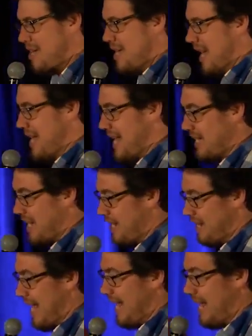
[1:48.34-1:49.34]
And that,
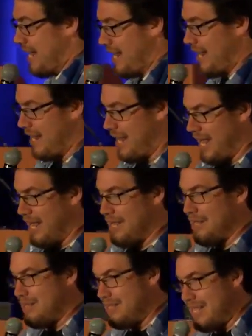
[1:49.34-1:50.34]
that
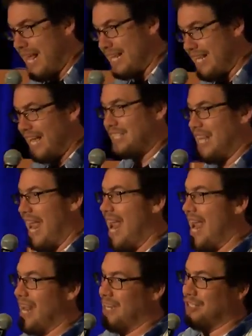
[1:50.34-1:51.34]
that yes
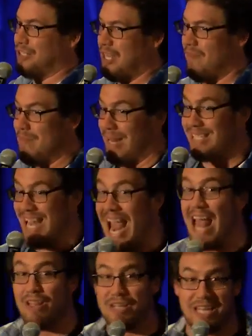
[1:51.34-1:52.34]
and
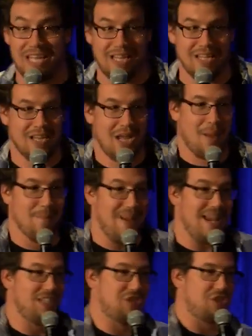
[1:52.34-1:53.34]
mentality
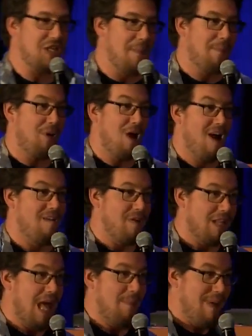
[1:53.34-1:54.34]
makes improv
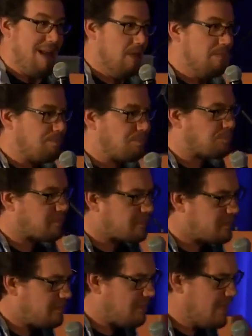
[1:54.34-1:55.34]
a lot better.
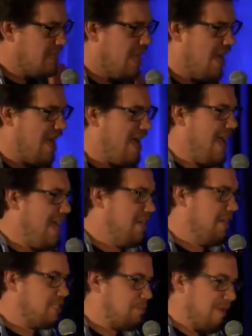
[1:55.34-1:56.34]
I had
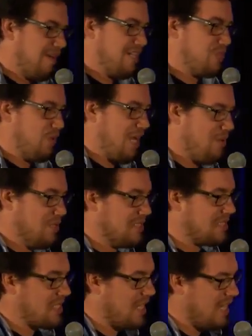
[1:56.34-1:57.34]
an experience when I
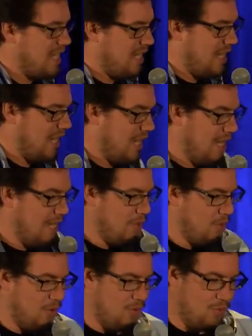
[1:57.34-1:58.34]
was uh,
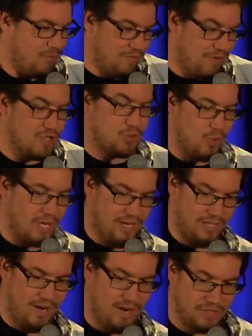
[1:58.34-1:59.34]
first working
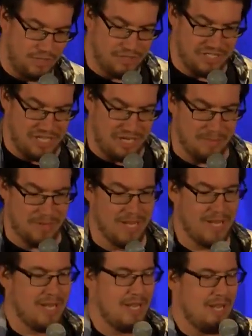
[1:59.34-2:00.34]
on the Hearthstone team.
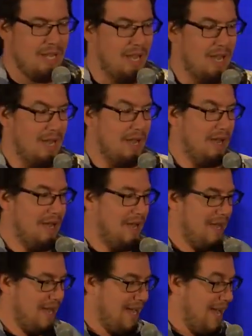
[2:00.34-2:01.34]

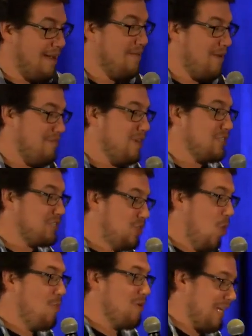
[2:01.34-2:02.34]
I had a, a very
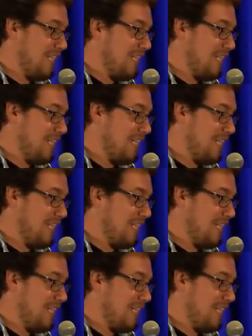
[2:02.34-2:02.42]
sobering